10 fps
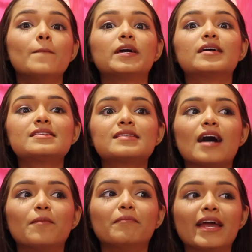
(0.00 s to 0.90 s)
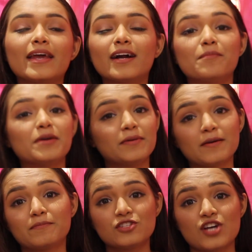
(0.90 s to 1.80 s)
because maine kabhi
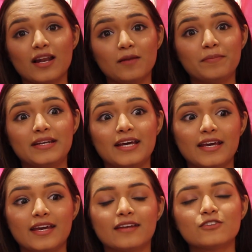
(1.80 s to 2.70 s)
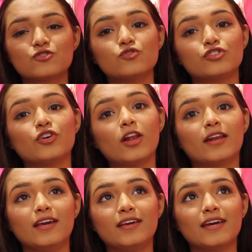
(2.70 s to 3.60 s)
bhi apne channel pe dedicated jewelry haul
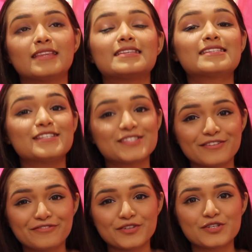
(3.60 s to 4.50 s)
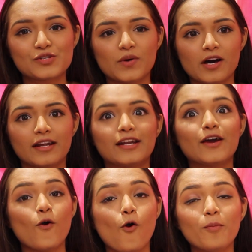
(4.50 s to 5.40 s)
nahi kiya. This is the first one and
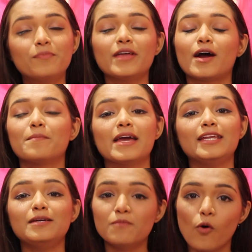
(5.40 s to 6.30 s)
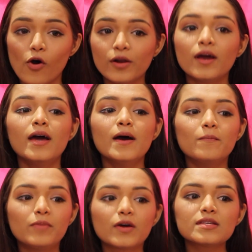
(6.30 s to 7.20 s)
I hope there are many more,
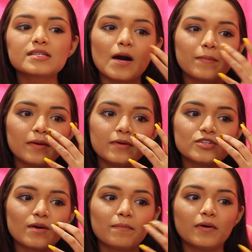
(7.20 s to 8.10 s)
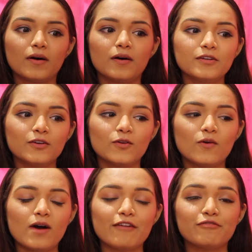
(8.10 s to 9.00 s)
because kabhi bhi jab you
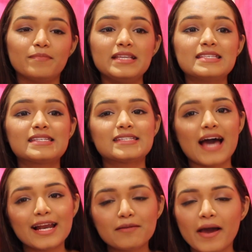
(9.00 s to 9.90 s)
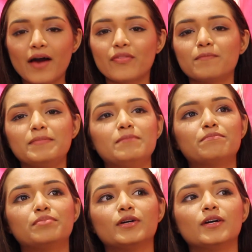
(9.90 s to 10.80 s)
know, I've been styled by other
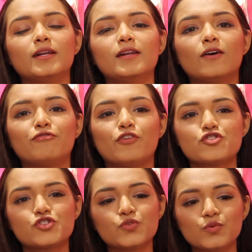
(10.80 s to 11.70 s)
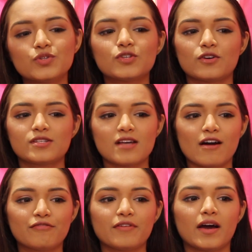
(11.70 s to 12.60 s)
people for shoots or
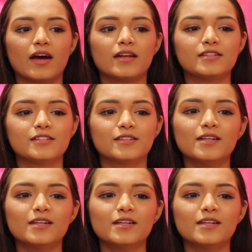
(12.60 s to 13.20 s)
stuff, and